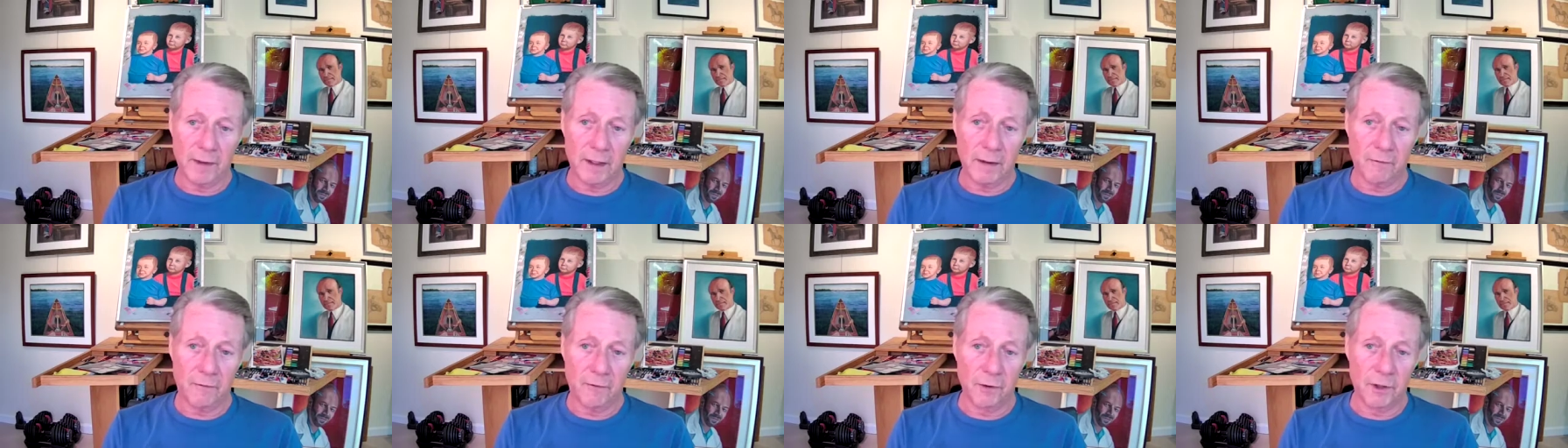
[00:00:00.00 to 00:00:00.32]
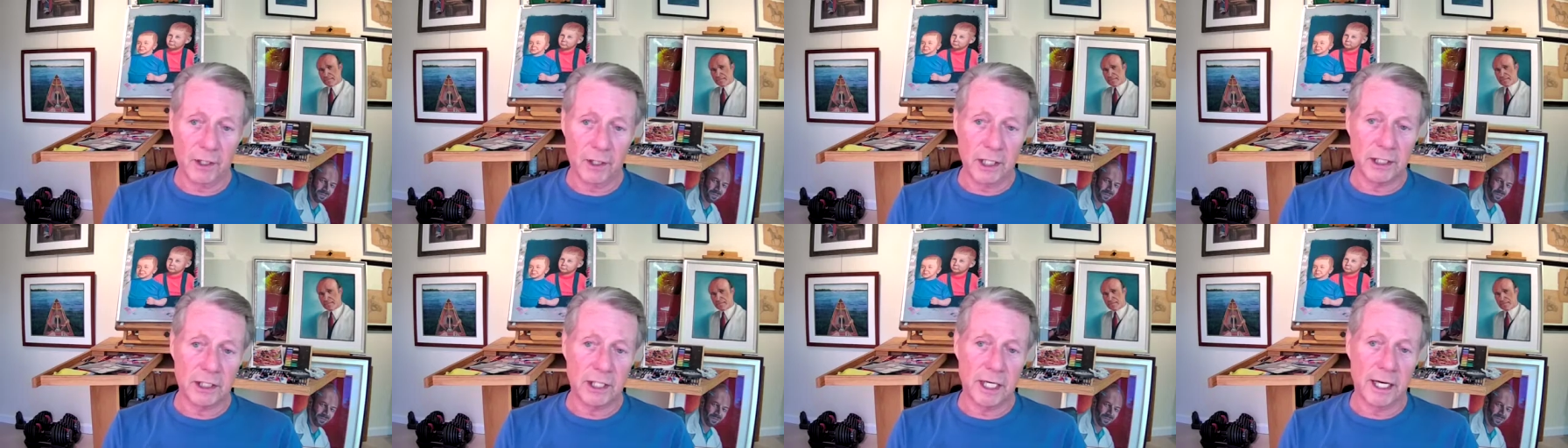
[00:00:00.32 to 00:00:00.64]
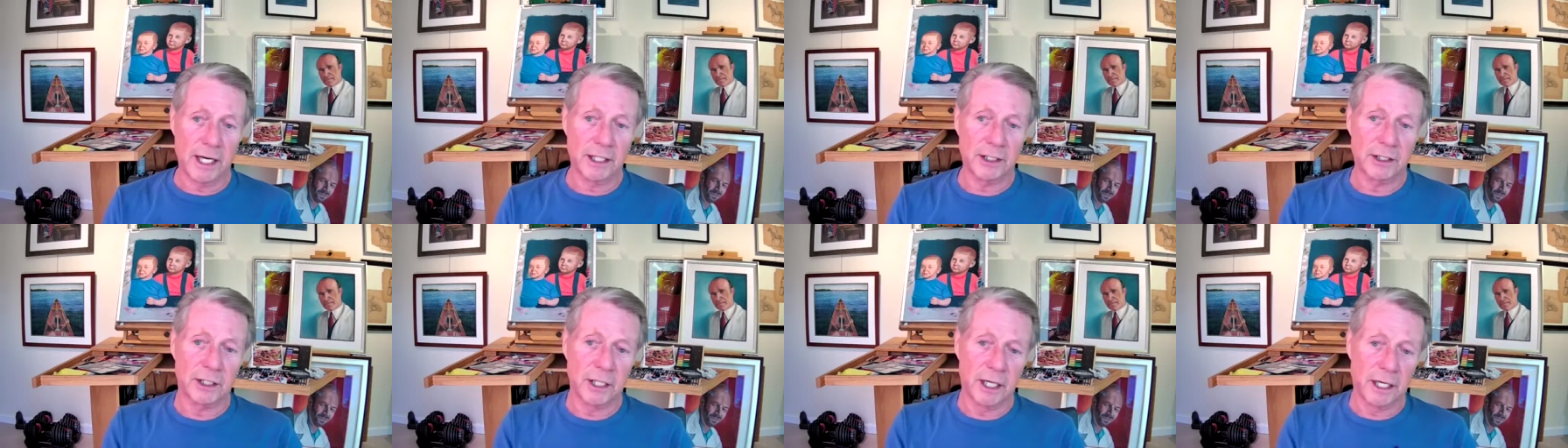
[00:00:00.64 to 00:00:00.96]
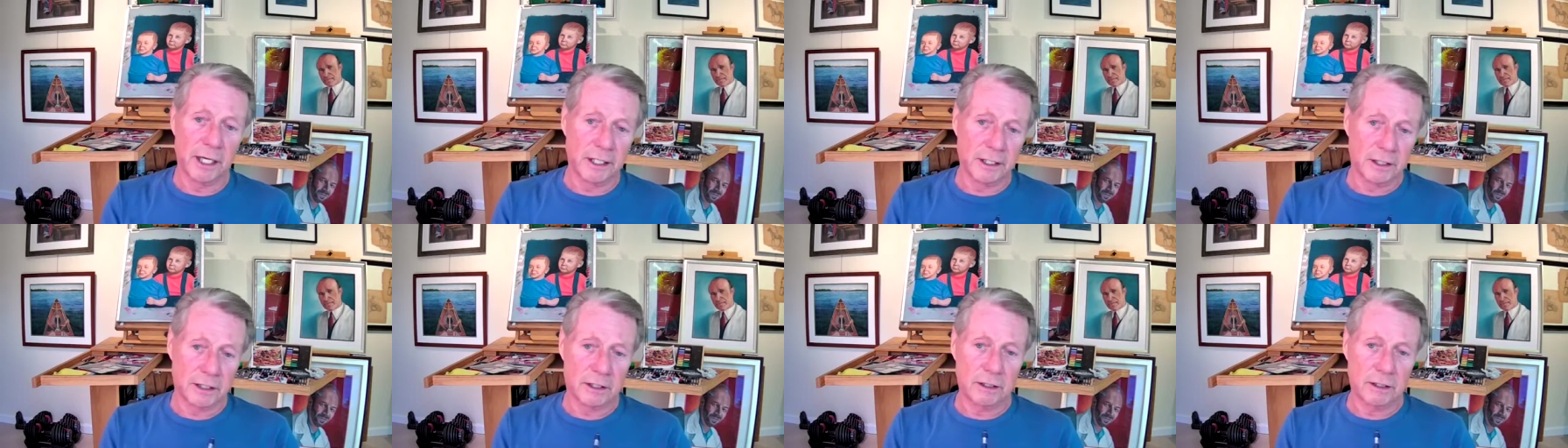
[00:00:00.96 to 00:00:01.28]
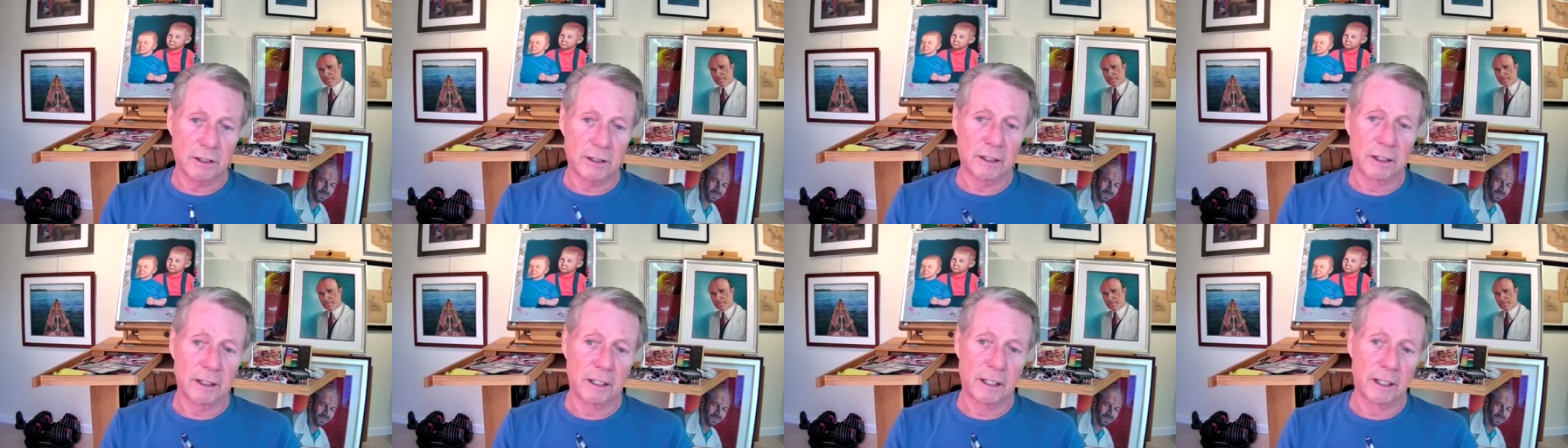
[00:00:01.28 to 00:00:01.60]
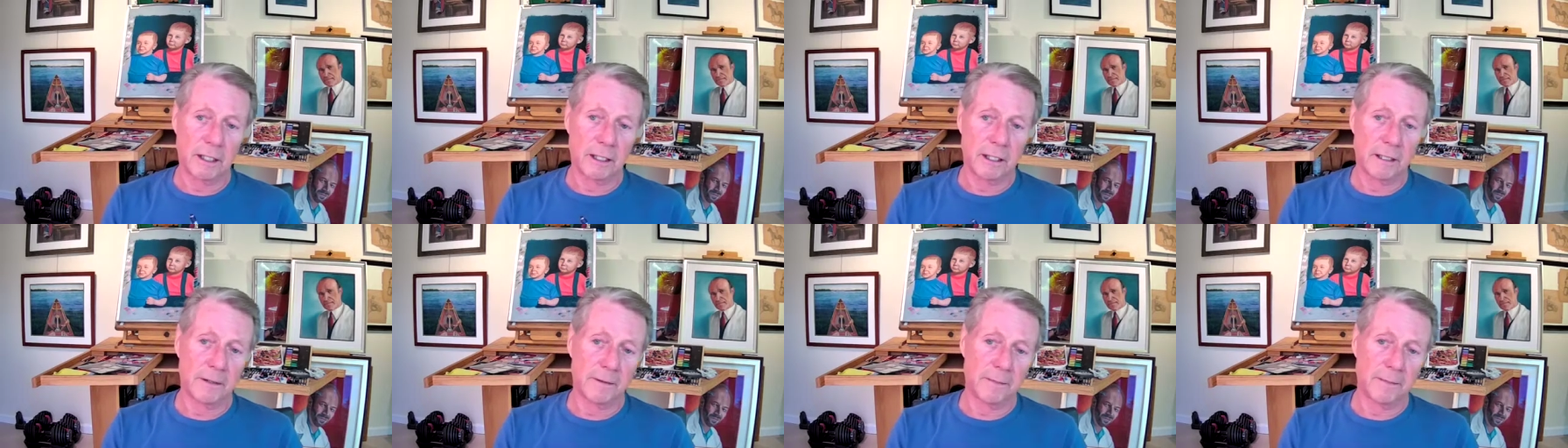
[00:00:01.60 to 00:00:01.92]
for these assays,
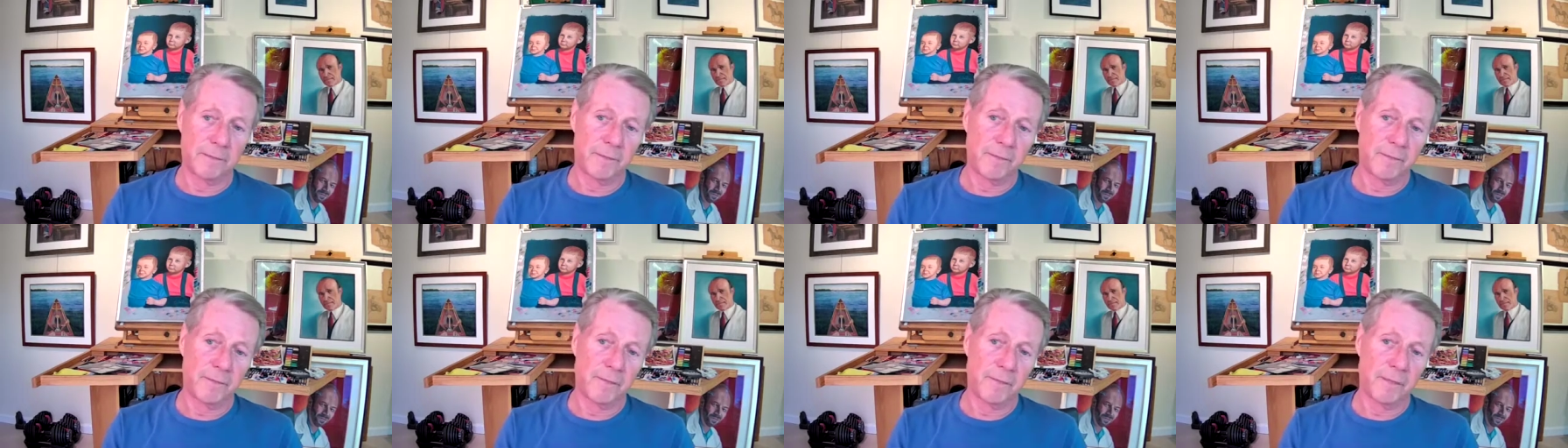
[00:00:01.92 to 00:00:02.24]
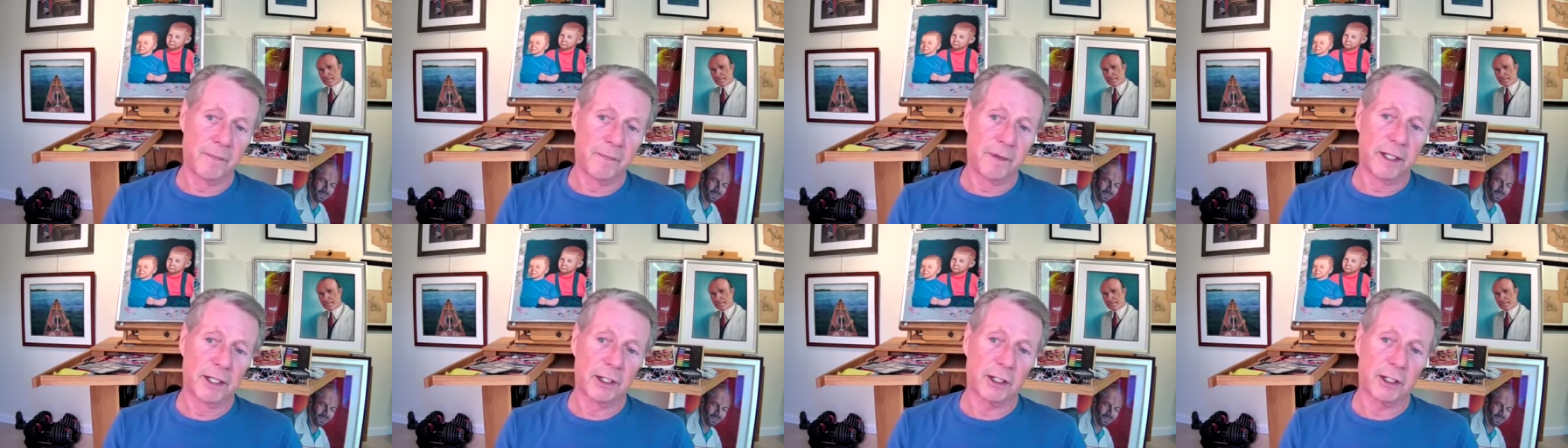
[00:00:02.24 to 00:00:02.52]
the